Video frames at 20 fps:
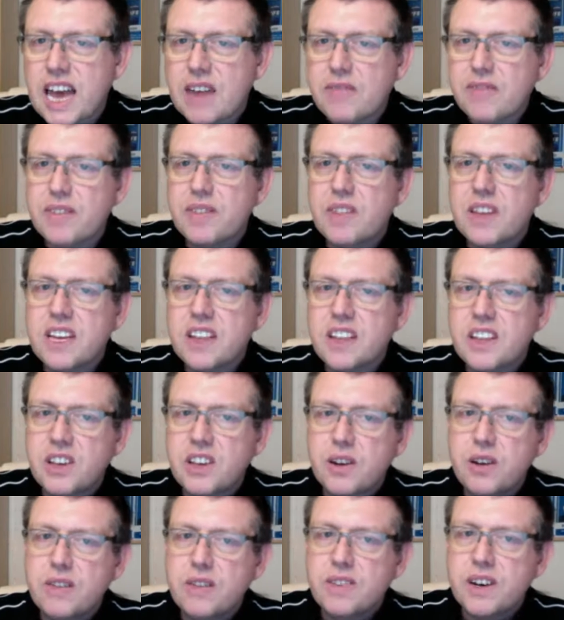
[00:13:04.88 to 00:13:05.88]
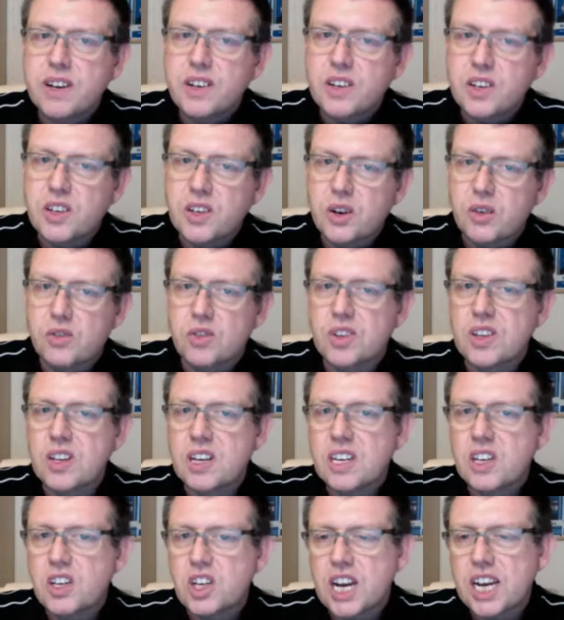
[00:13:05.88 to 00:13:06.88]
Everything in the universe is
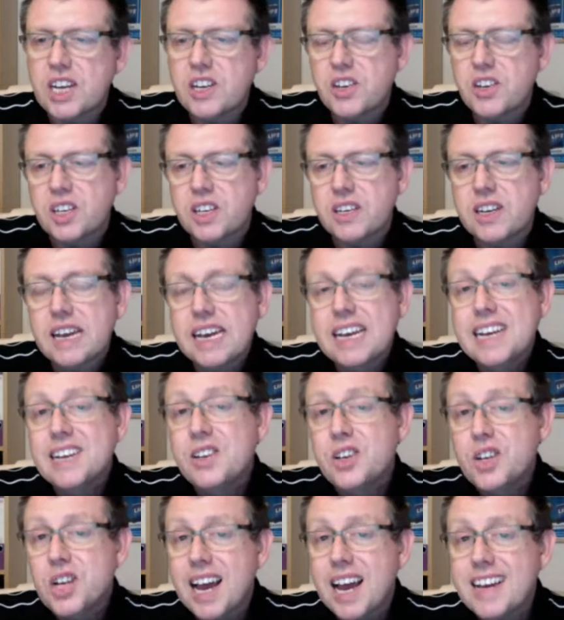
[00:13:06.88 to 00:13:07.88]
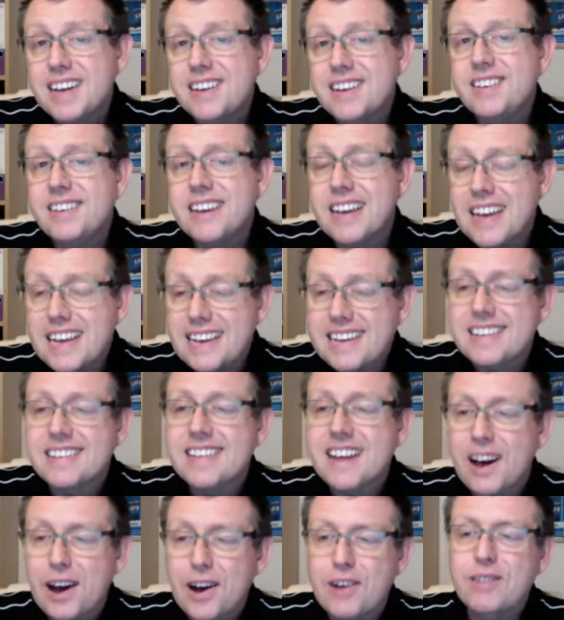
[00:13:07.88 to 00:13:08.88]
constantly changing. Change is
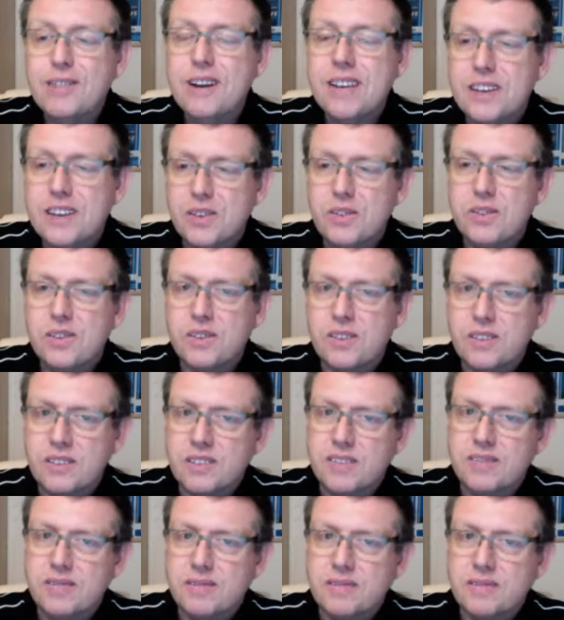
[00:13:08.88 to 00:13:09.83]
the only constant.